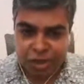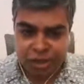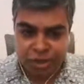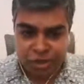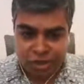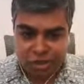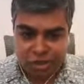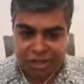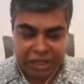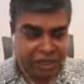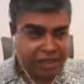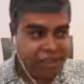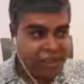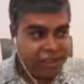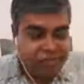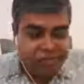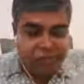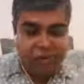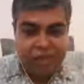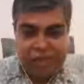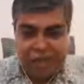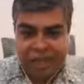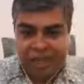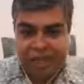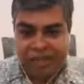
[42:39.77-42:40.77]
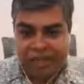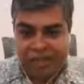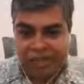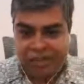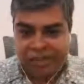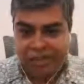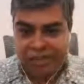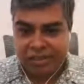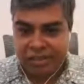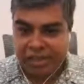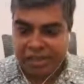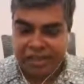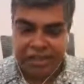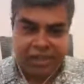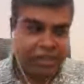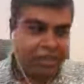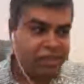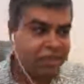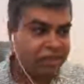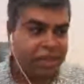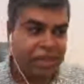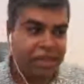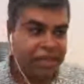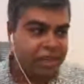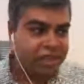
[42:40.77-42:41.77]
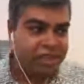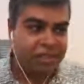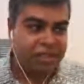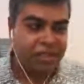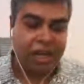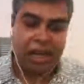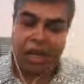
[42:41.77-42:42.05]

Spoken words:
So that is what I did. That is